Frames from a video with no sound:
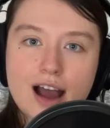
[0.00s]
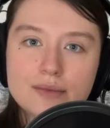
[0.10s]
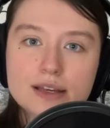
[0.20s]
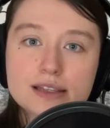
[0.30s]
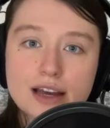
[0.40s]
am
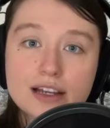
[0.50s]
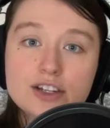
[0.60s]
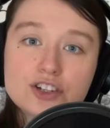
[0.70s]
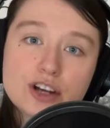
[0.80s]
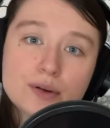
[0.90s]
excited to
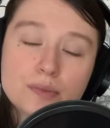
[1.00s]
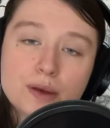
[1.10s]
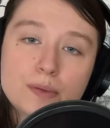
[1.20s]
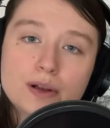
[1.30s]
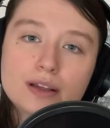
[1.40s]
share with
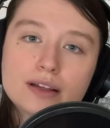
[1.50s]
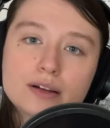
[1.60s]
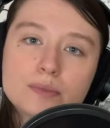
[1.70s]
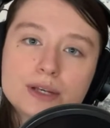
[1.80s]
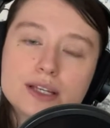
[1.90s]
people a little
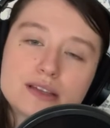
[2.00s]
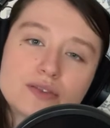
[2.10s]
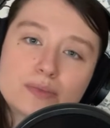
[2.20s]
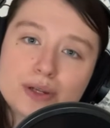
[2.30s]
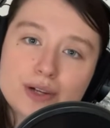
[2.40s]
piece of the
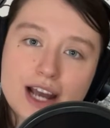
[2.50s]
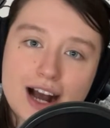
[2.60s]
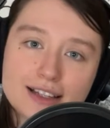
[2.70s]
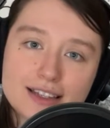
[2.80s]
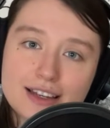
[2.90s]
beauty I
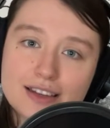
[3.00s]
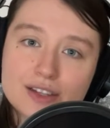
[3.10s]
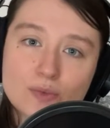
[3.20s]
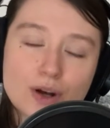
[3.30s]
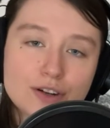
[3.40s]
see in this
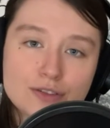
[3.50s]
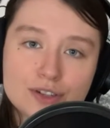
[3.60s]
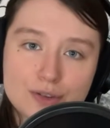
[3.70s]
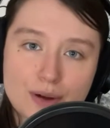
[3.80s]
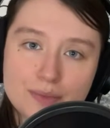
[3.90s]
wonderful
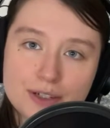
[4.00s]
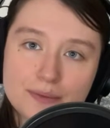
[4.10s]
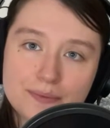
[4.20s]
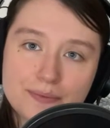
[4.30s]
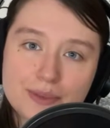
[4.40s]
script.
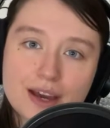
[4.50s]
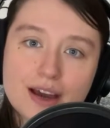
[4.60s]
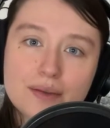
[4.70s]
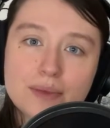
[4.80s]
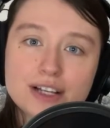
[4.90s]

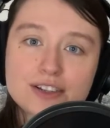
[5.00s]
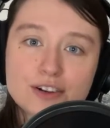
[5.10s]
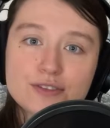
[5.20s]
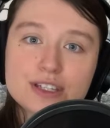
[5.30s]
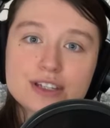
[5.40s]
My
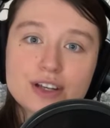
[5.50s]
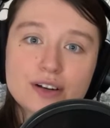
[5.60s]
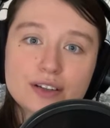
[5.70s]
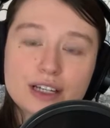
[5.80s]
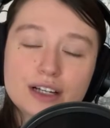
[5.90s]
services
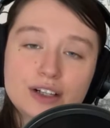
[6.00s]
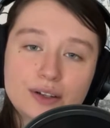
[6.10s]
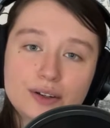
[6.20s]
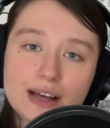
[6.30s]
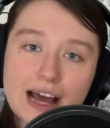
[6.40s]
currently
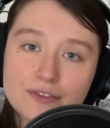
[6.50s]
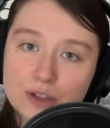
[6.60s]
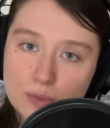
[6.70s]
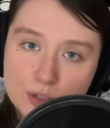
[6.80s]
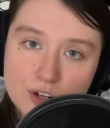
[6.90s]
include
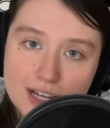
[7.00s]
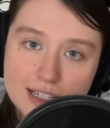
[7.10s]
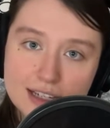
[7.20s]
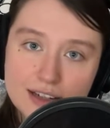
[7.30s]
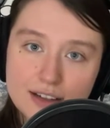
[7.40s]
envelope
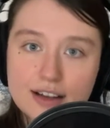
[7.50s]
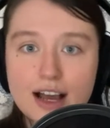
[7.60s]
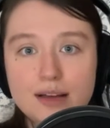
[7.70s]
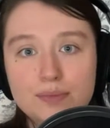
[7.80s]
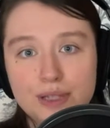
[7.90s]
addressing
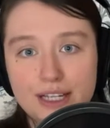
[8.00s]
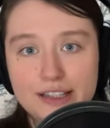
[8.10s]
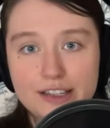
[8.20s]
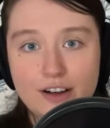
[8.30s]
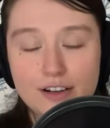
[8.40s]
and place
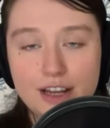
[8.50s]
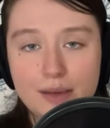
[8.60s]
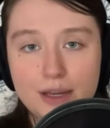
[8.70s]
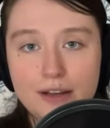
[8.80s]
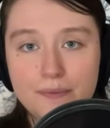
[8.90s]
card naming,